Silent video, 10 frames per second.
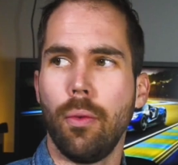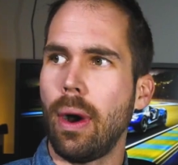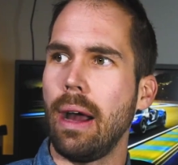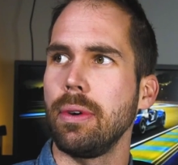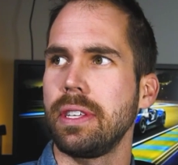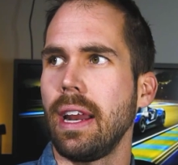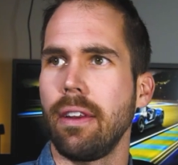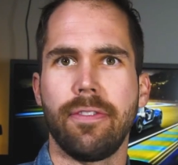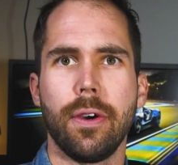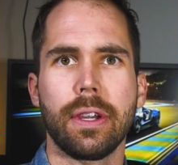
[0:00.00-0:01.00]
Why was it out
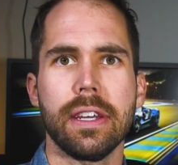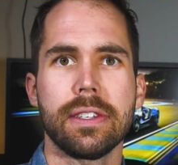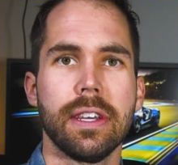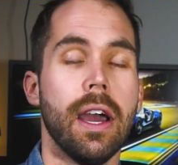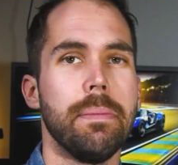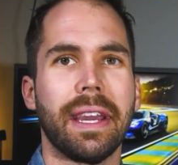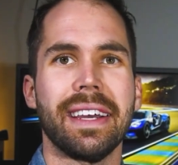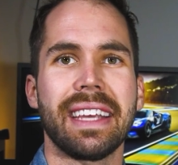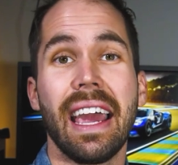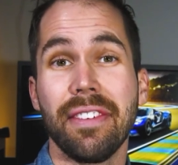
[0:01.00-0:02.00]
of focus?
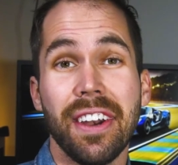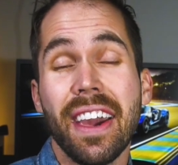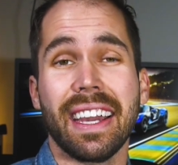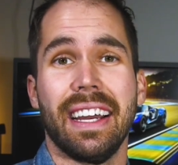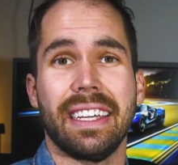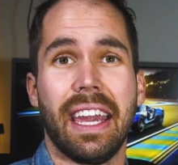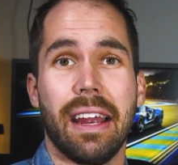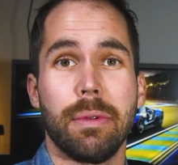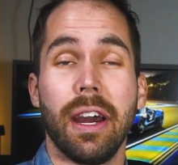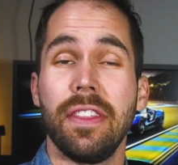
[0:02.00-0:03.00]
Because I have a Nikon
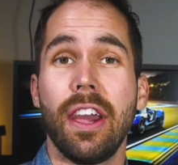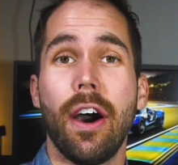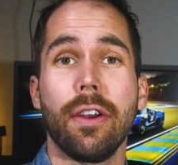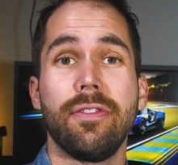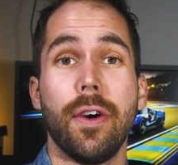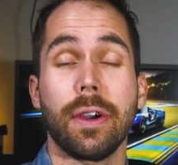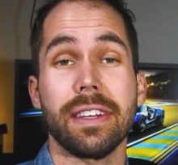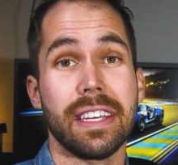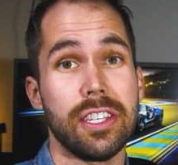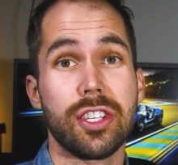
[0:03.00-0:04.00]
camera and the autofocus
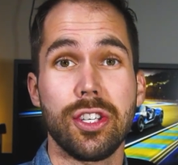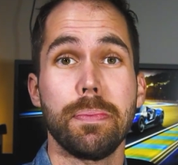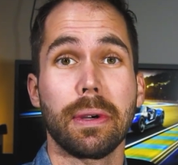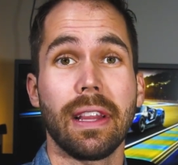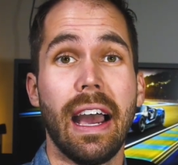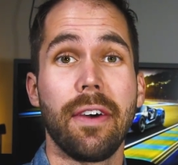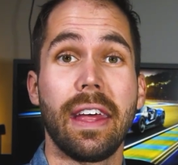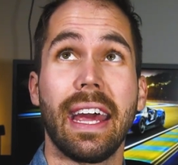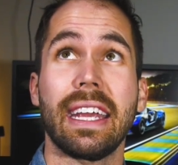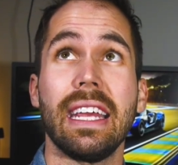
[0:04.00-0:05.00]
is super loud that
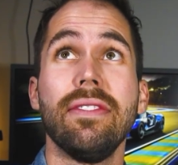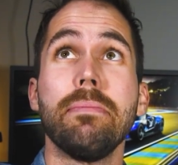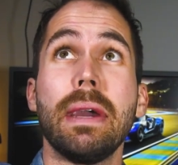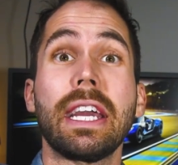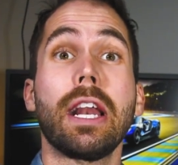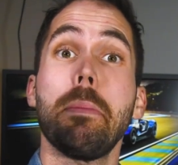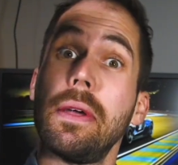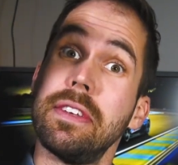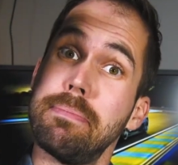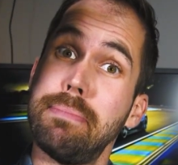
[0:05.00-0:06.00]
I can even pick it up on
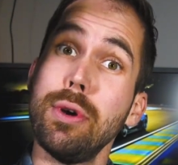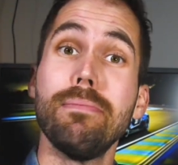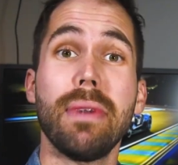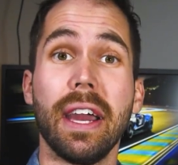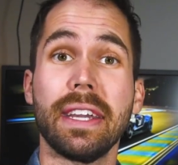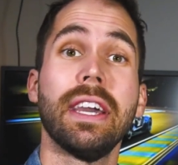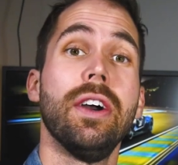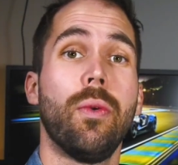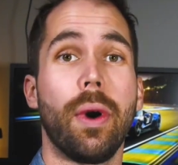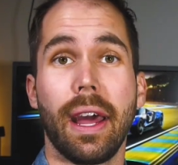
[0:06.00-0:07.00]
this boom mic
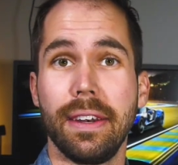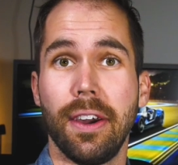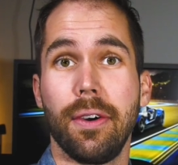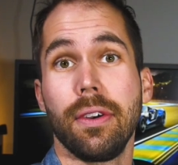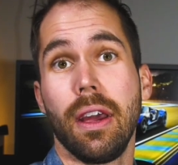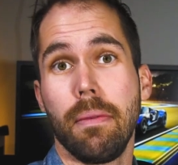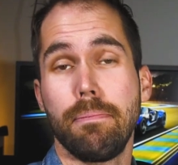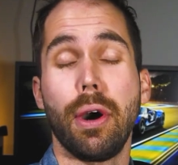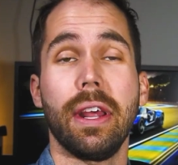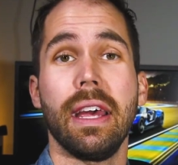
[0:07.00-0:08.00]
when I don't
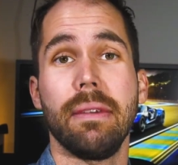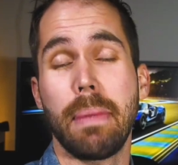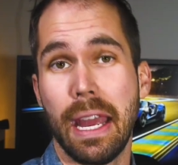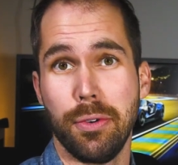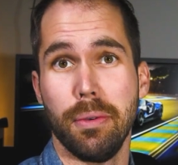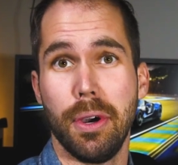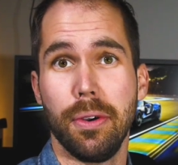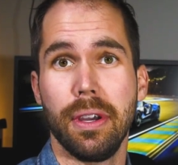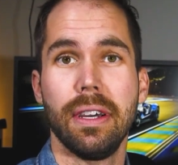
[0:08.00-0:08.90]
put it in manual mode.